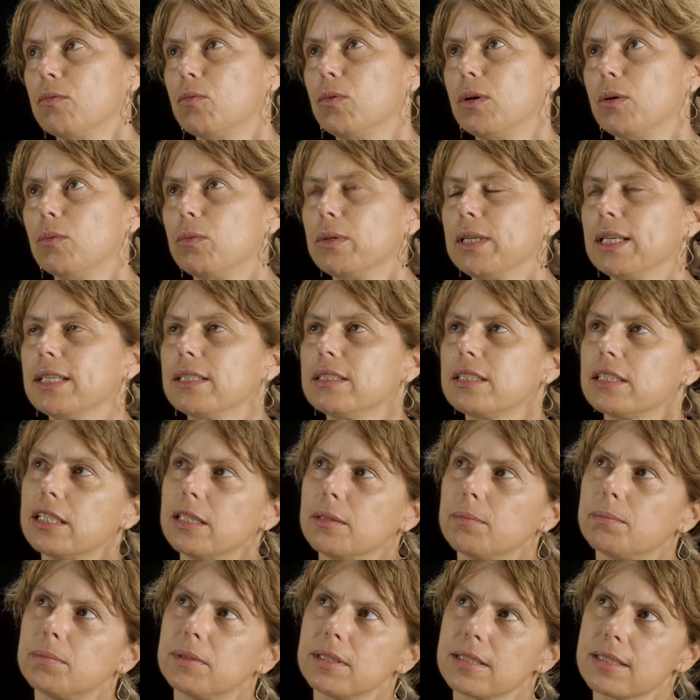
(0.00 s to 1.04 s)
What we ended
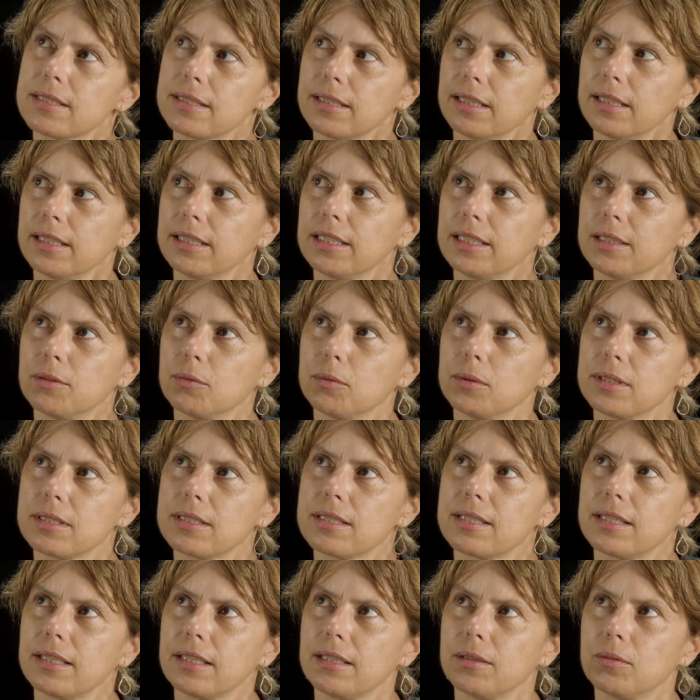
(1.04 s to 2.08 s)
up deciding
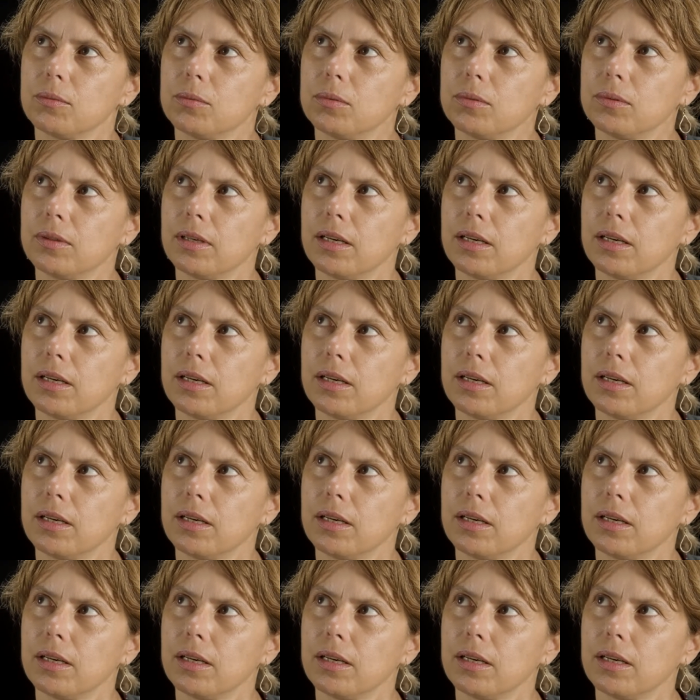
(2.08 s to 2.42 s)
was that